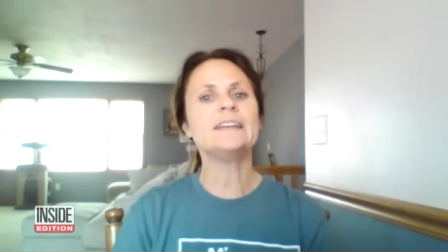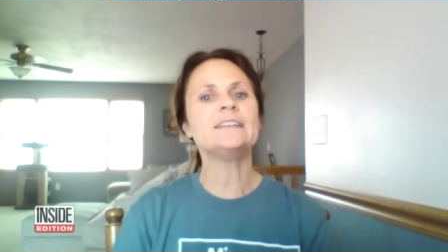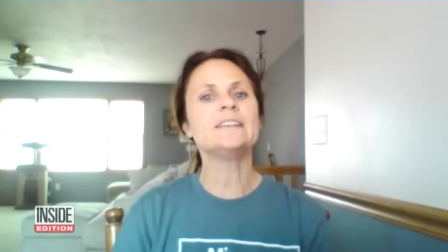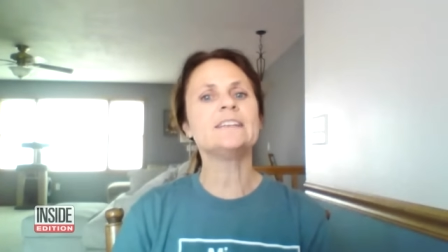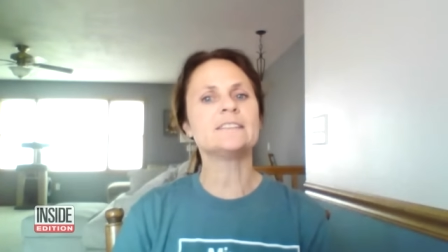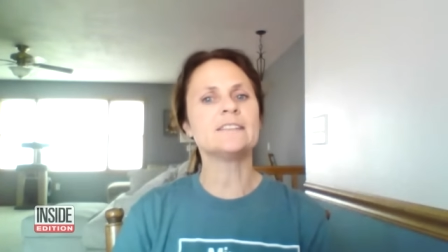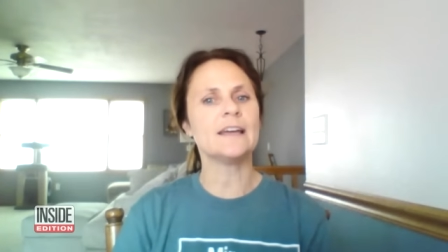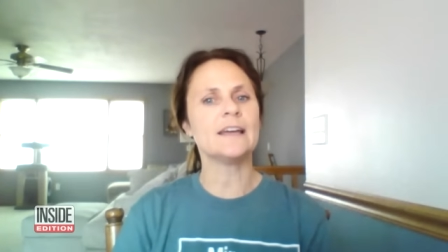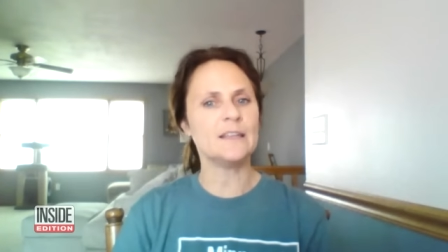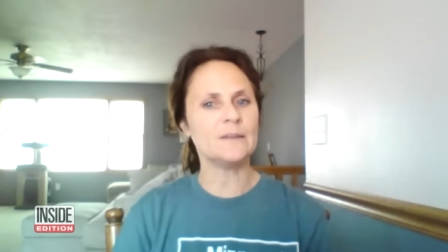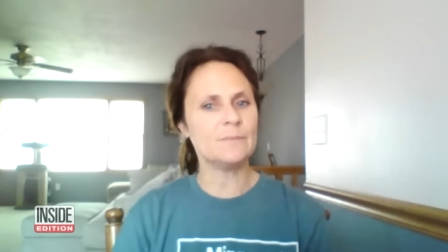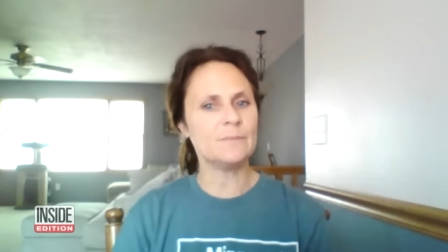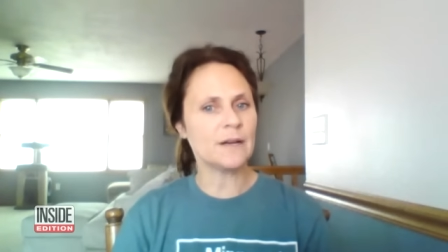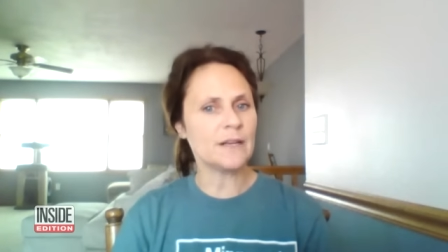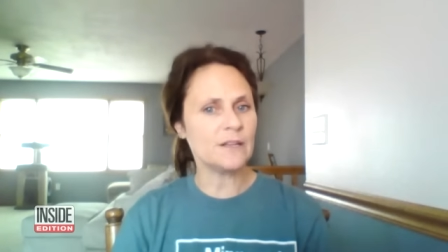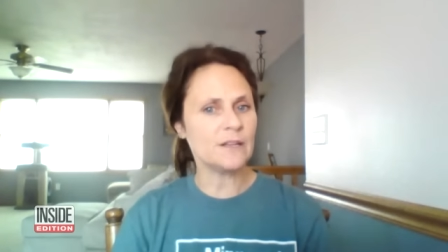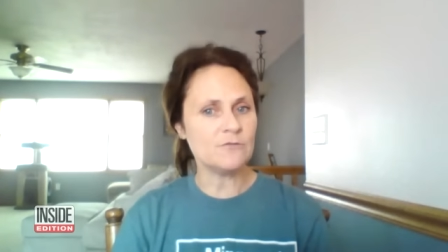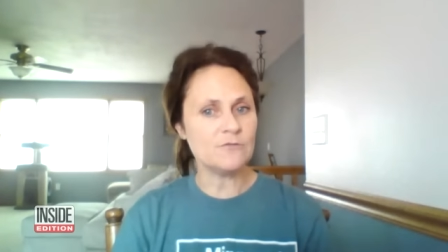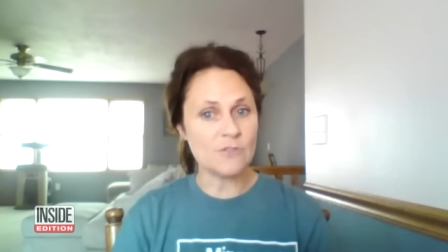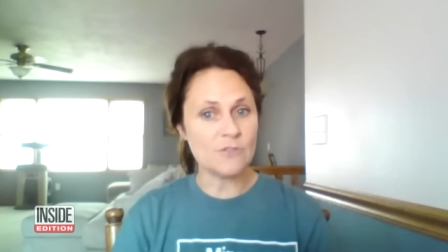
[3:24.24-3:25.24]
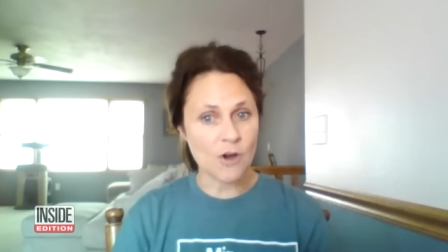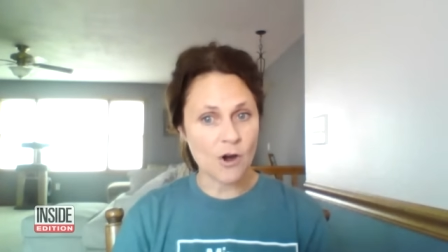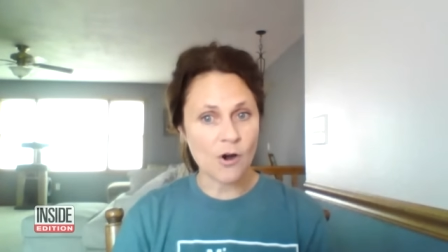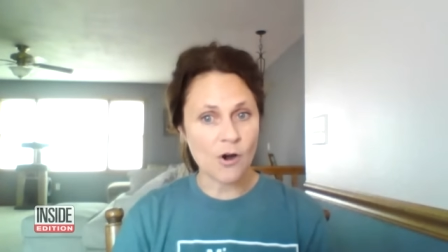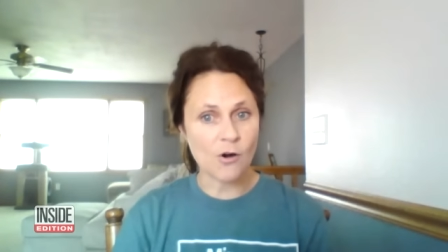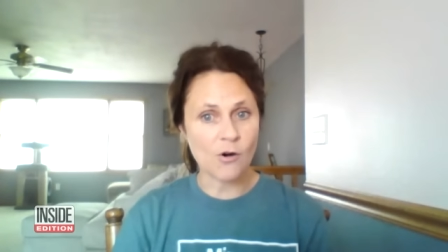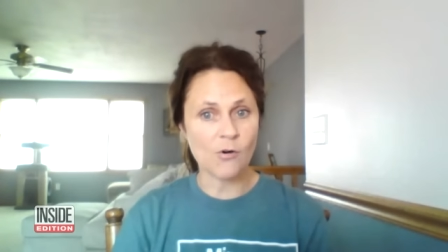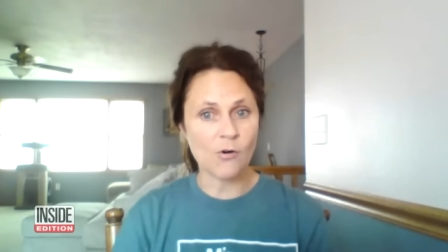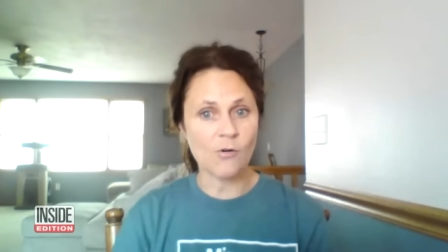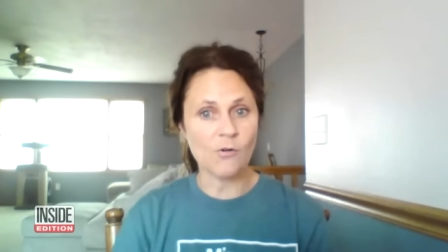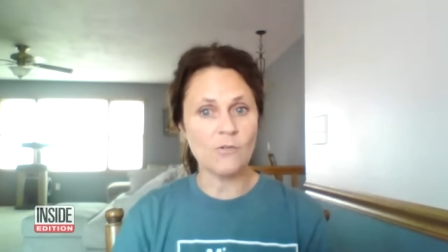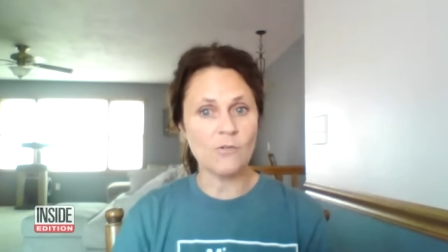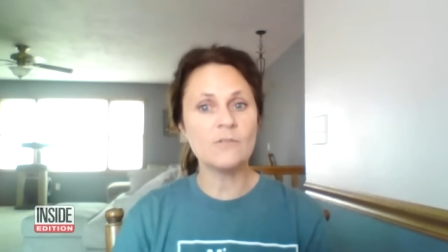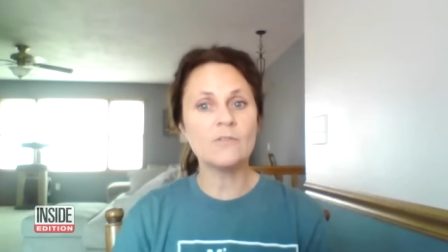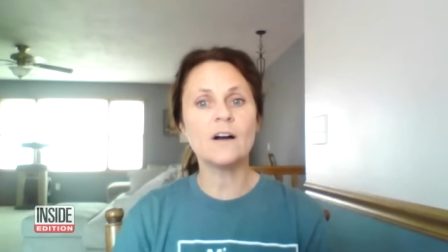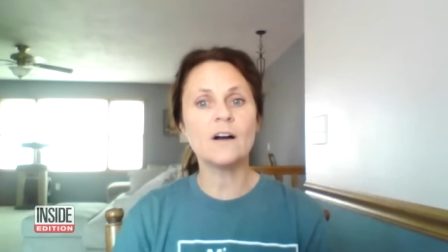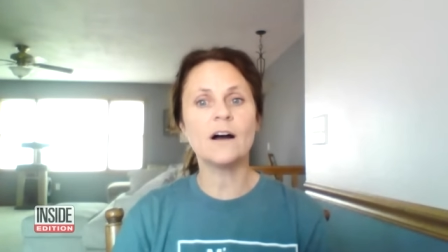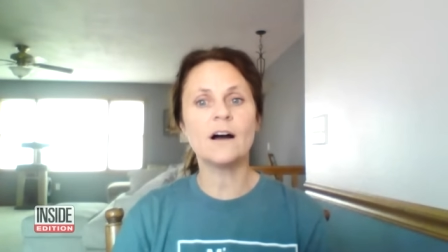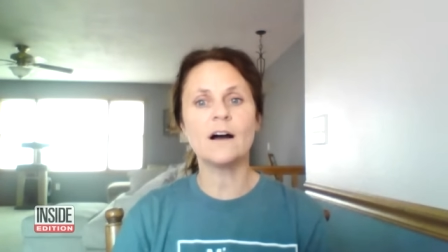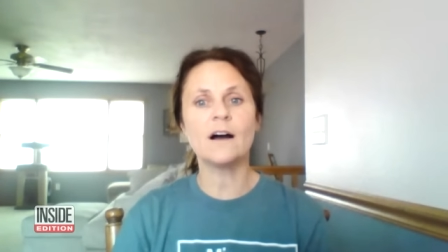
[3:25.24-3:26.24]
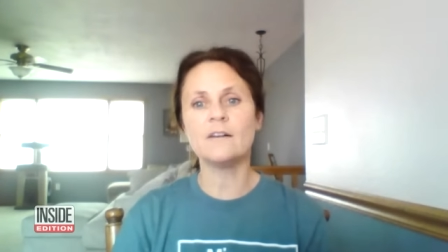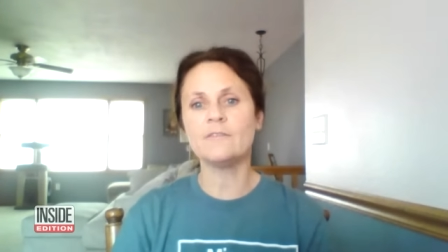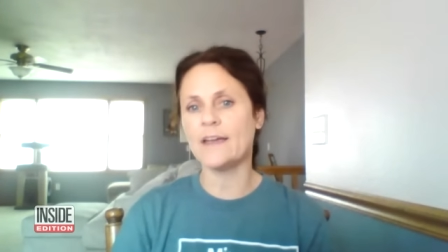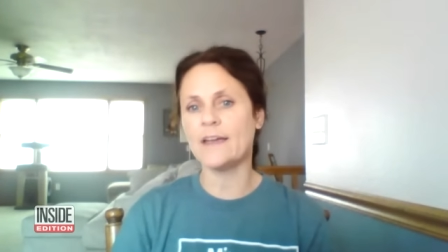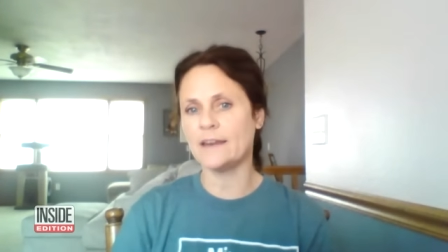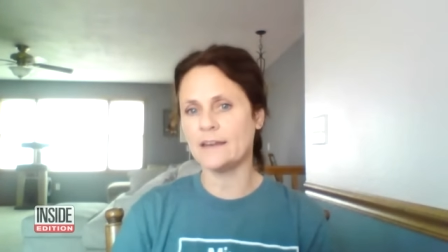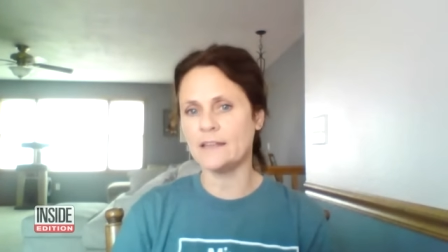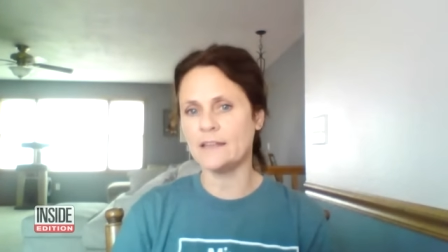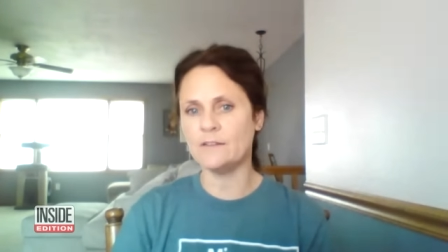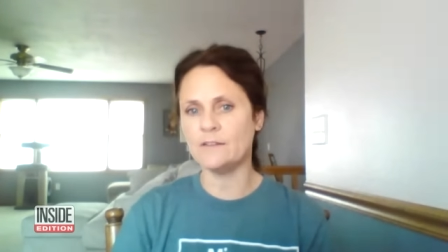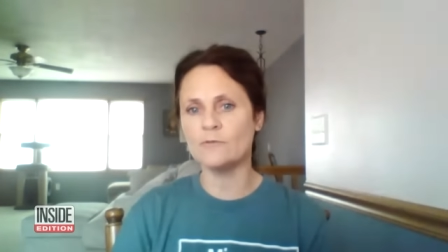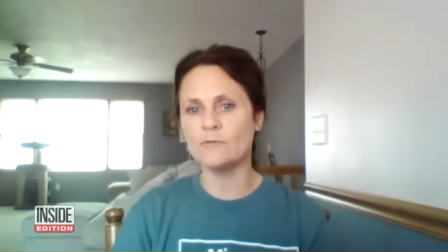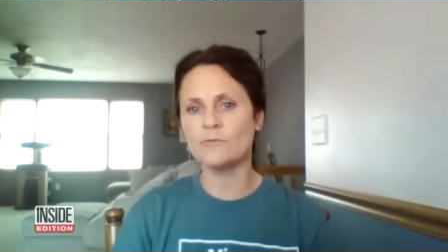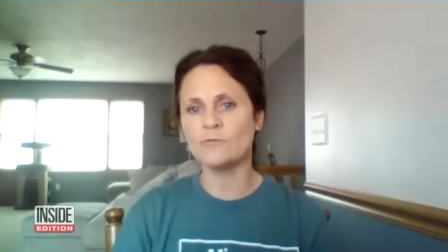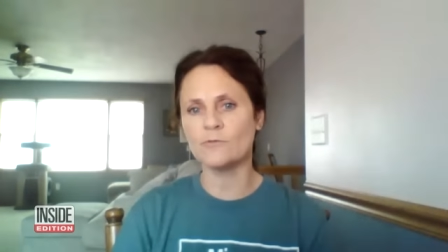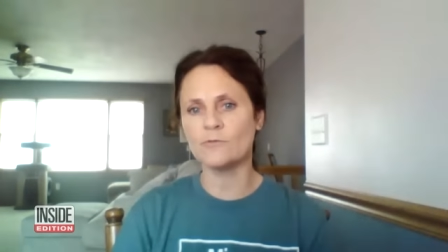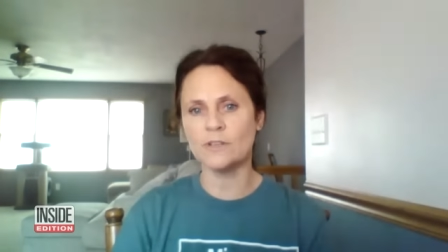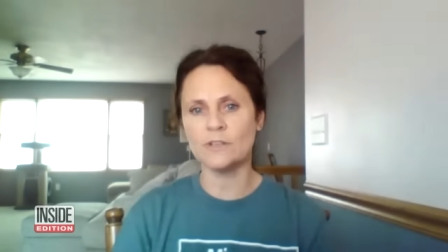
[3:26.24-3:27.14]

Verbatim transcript: Does anybody know of any,